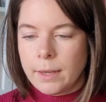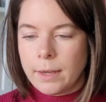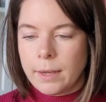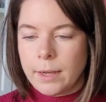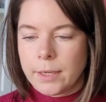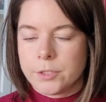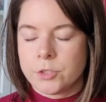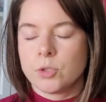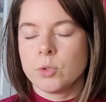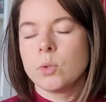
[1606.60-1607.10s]

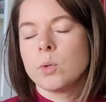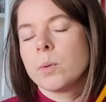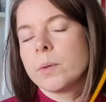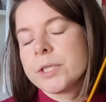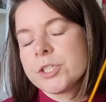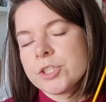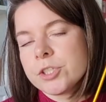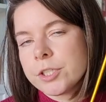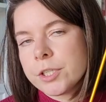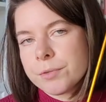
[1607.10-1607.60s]
I do
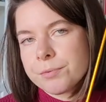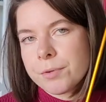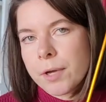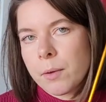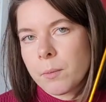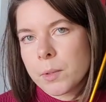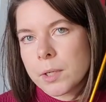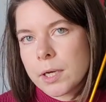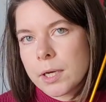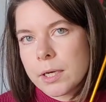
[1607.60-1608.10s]
question if
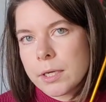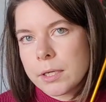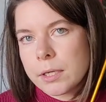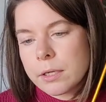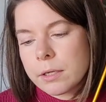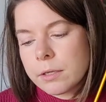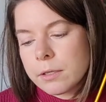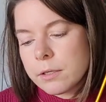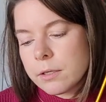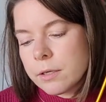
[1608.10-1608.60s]
I would
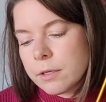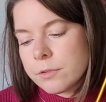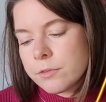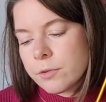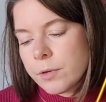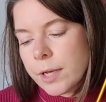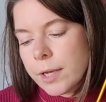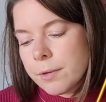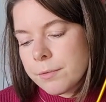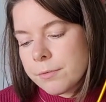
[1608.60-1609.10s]
like to
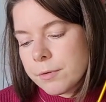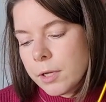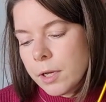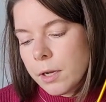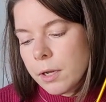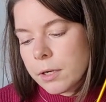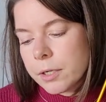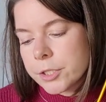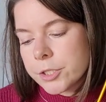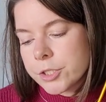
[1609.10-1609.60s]
have a
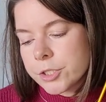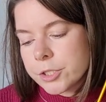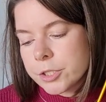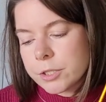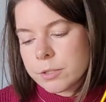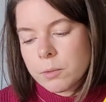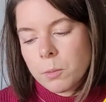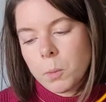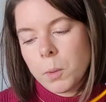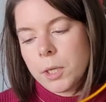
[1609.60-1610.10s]

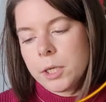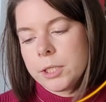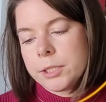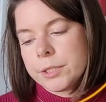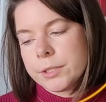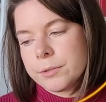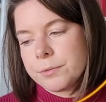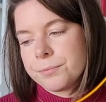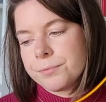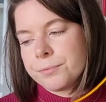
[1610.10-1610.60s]
larger
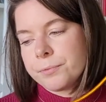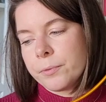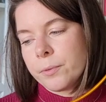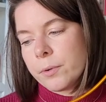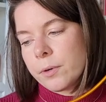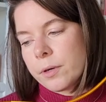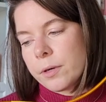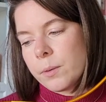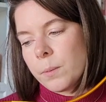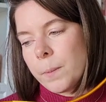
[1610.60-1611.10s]
one
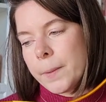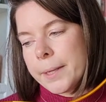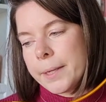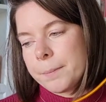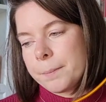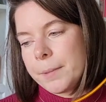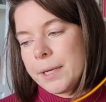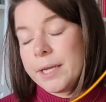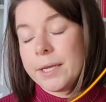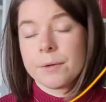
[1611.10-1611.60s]
for when
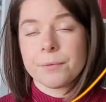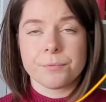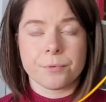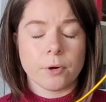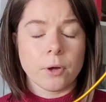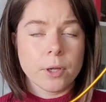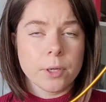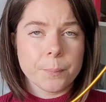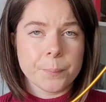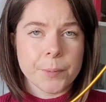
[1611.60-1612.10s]
I'm knitting
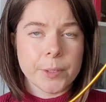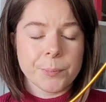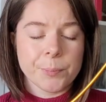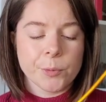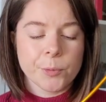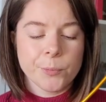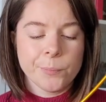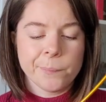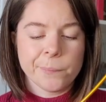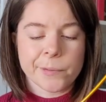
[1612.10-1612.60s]
for other
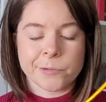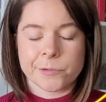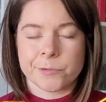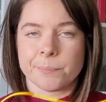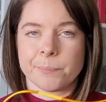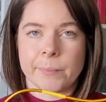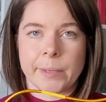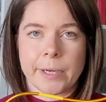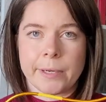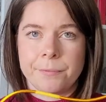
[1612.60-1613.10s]
people, because
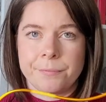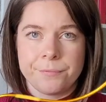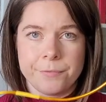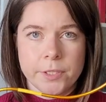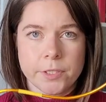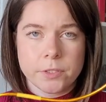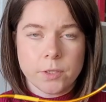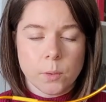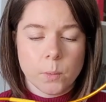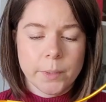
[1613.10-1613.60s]
my
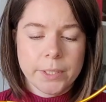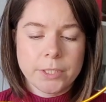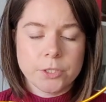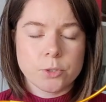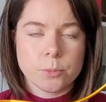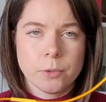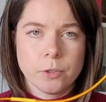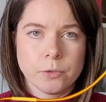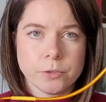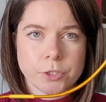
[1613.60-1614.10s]
feet are really
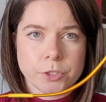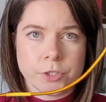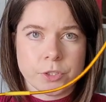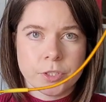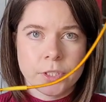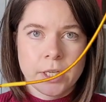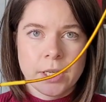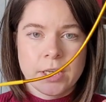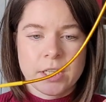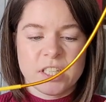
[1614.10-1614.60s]
small, this
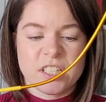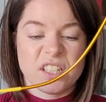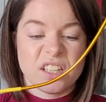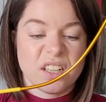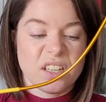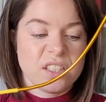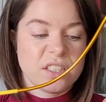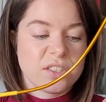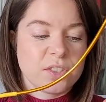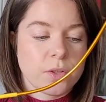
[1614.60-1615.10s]

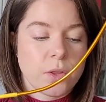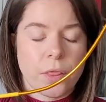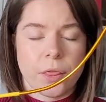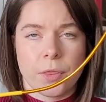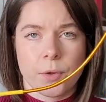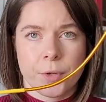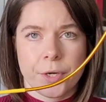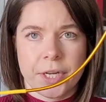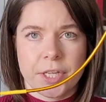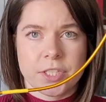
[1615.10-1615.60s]
size
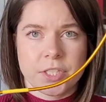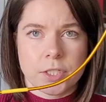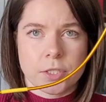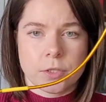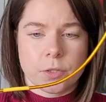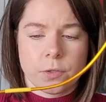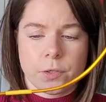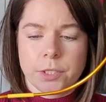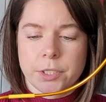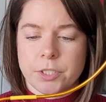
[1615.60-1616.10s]

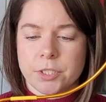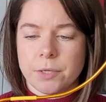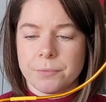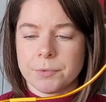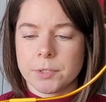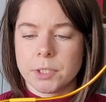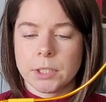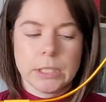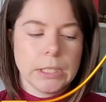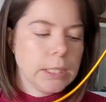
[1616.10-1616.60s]
36,
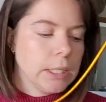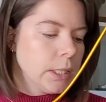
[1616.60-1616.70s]
37.